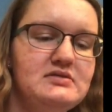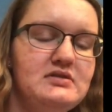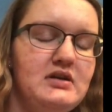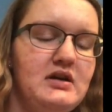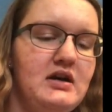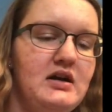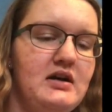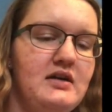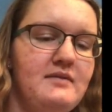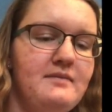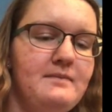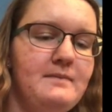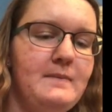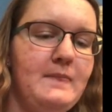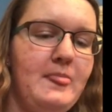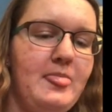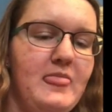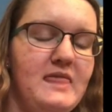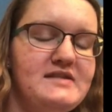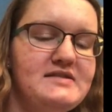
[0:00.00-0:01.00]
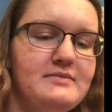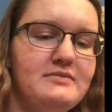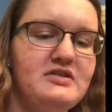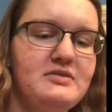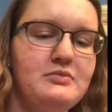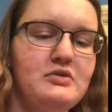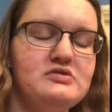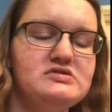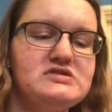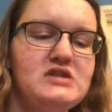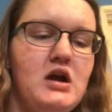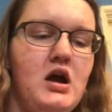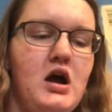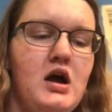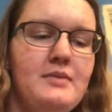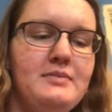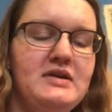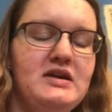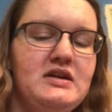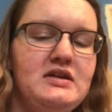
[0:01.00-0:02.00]
some of the most
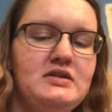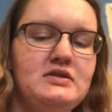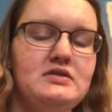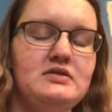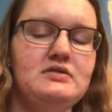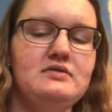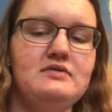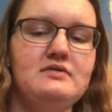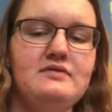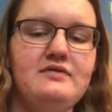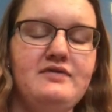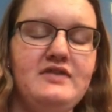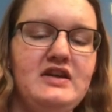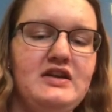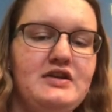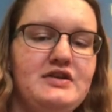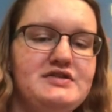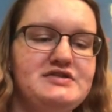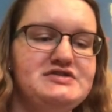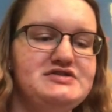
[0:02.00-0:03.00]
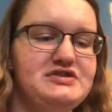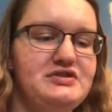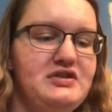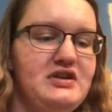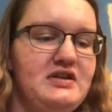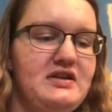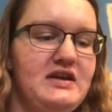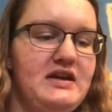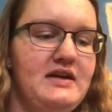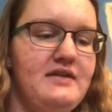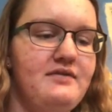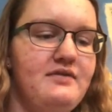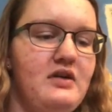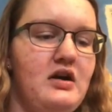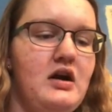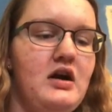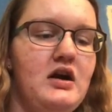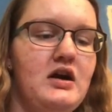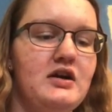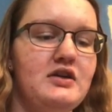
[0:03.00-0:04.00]
common feeders you can give
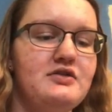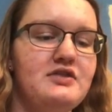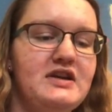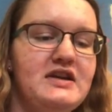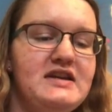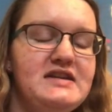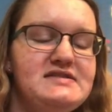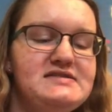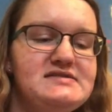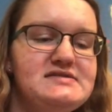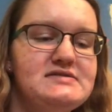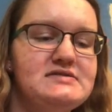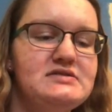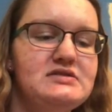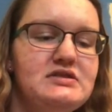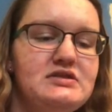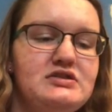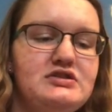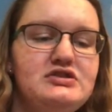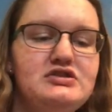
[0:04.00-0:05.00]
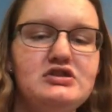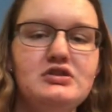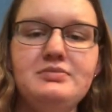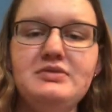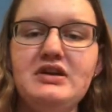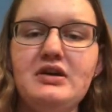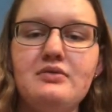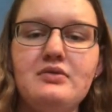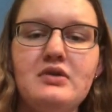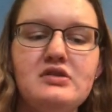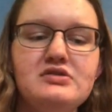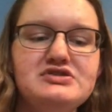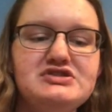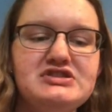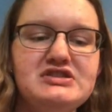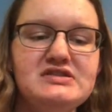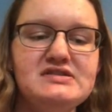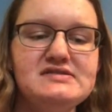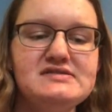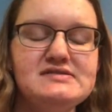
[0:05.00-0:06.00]
are crickets, dubia
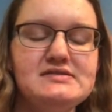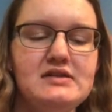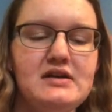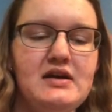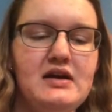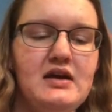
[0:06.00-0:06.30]
roaches,